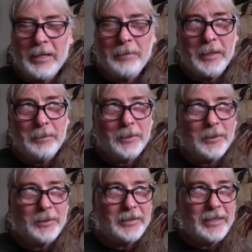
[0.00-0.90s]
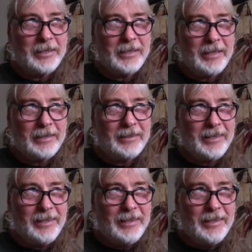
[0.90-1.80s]
people that, that
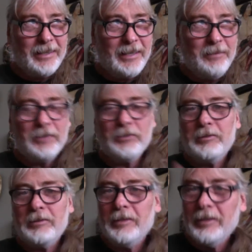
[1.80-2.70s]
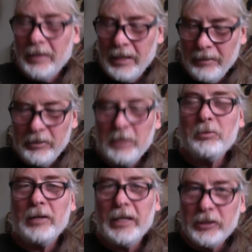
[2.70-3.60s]
even have deep
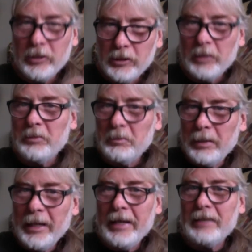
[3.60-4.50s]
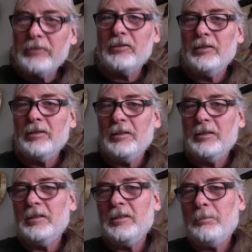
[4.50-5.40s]
relationship with plants and the,
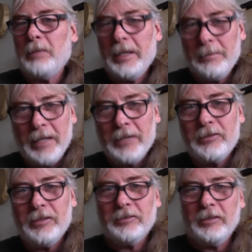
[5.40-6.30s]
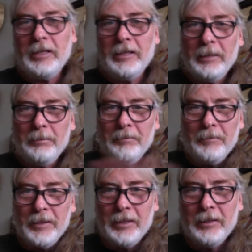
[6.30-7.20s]
the plant medicines and then they
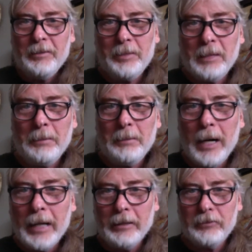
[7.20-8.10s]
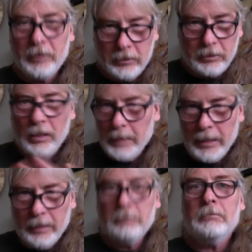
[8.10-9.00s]
you know become a botanist and it's all
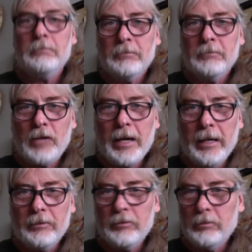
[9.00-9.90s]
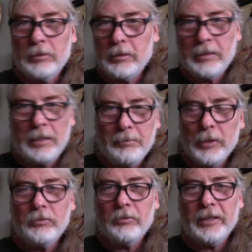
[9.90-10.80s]
about science and it's like not
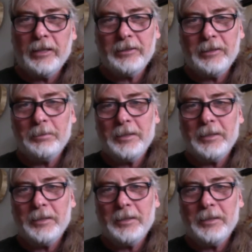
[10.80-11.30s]
personal relationship